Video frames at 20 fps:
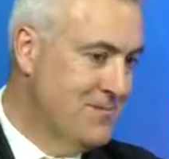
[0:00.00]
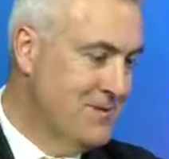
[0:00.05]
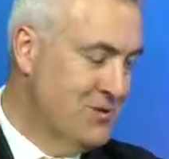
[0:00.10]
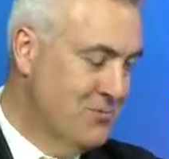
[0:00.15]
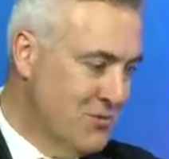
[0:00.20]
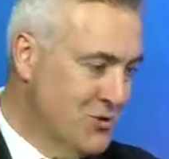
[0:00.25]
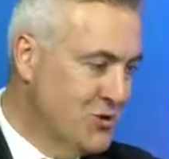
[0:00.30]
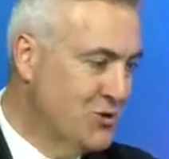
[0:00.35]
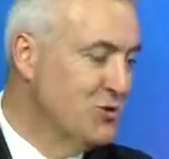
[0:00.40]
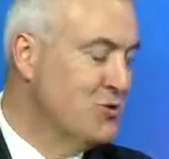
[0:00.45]

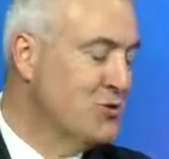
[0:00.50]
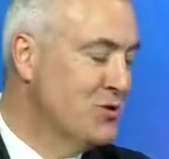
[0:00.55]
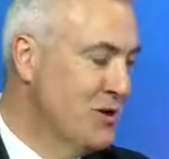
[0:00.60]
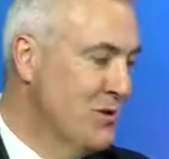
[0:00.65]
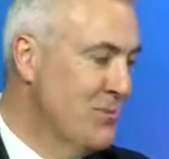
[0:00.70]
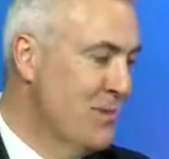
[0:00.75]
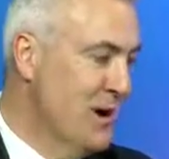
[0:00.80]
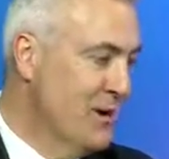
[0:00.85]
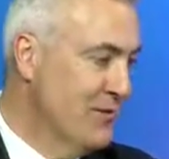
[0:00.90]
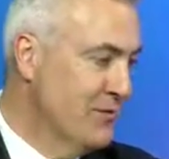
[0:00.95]
reduce the
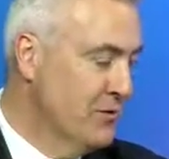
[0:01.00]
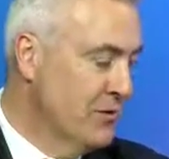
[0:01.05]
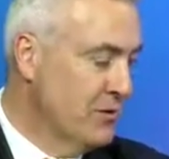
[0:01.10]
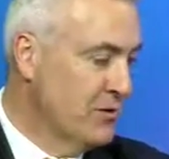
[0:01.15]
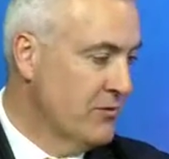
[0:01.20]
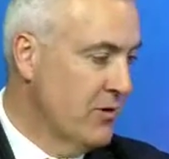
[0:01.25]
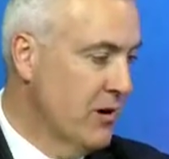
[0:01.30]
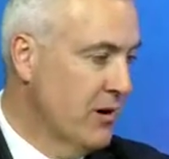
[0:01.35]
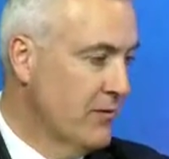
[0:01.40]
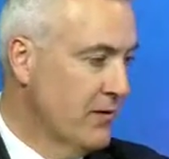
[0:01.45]
amount of
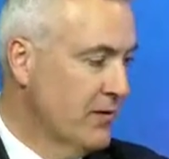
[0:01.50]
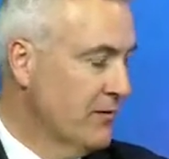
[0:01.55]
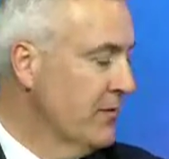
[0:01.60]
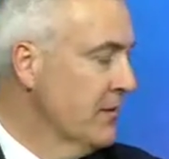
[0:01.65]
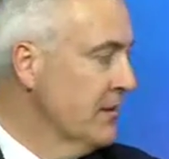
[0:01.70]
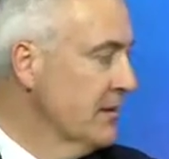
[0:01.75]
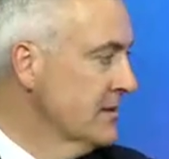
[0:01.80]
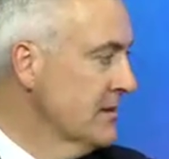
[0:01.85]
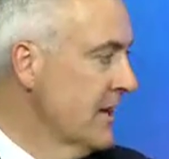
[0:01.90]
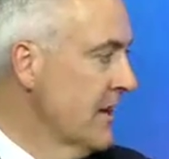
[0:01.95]
drink driving
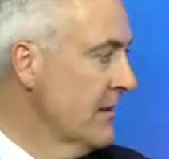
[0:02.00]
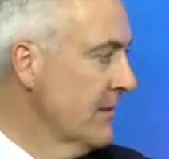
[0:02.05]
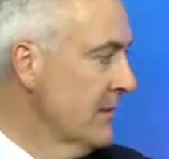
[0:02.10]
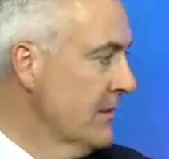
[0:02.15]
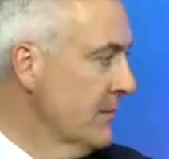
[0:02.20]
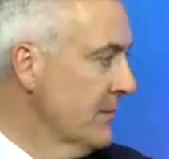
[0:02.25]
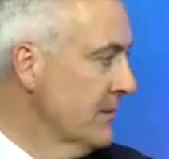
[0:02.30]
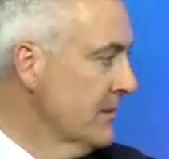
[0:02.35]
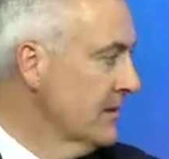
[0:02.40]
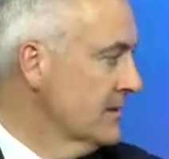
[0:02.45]
offenders out
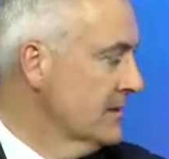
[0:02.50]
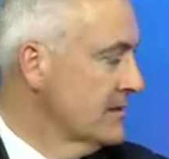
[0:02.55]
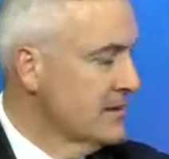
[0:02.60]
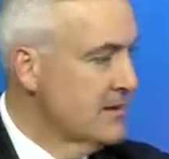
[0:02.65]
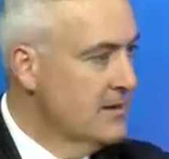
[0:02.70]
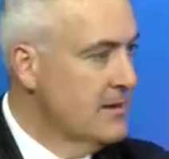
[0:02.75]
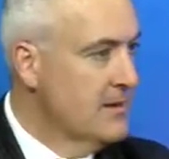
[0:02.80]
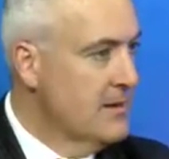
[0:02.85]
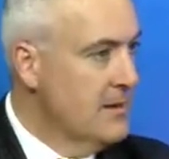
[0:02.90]
there, because